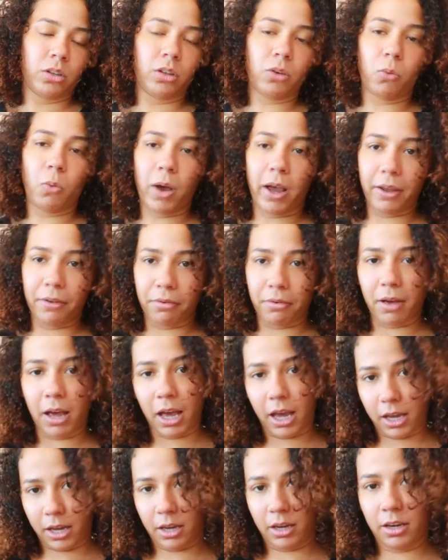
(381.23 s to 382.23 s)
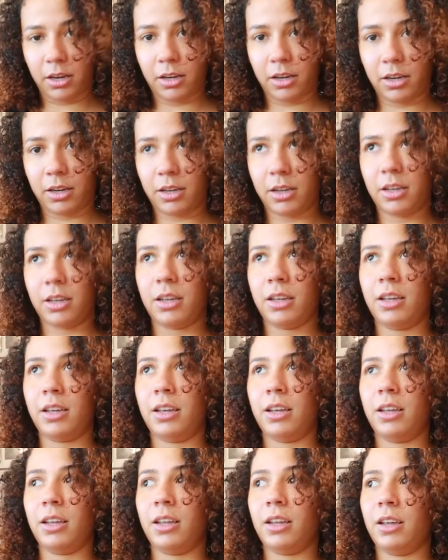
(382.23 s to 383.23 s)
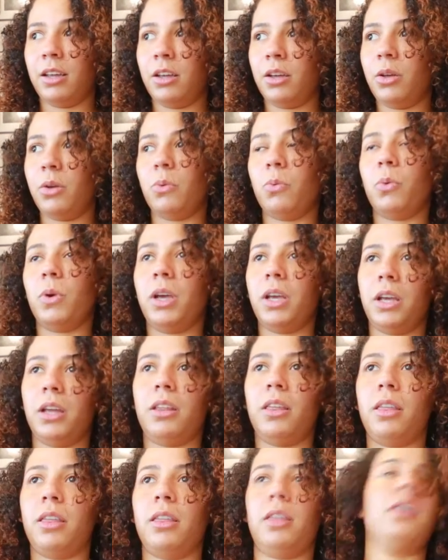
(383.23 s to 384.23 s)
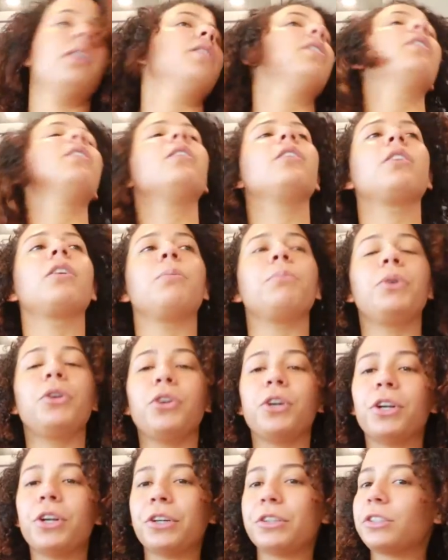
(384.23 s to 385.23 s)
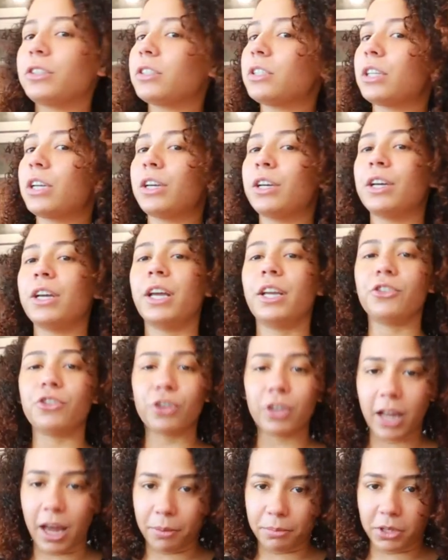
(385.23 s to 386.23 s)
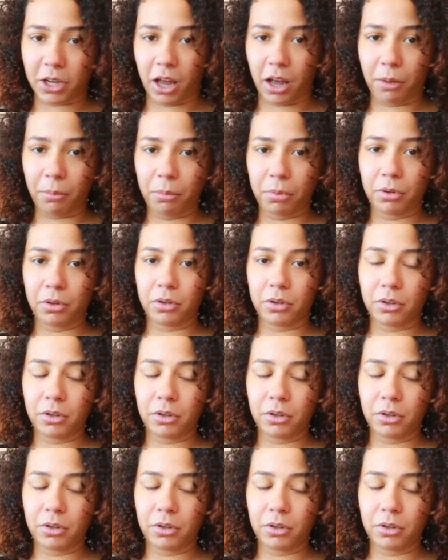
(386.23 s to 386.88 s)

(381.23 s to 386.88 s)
the Wi Fi with computers and your laptop,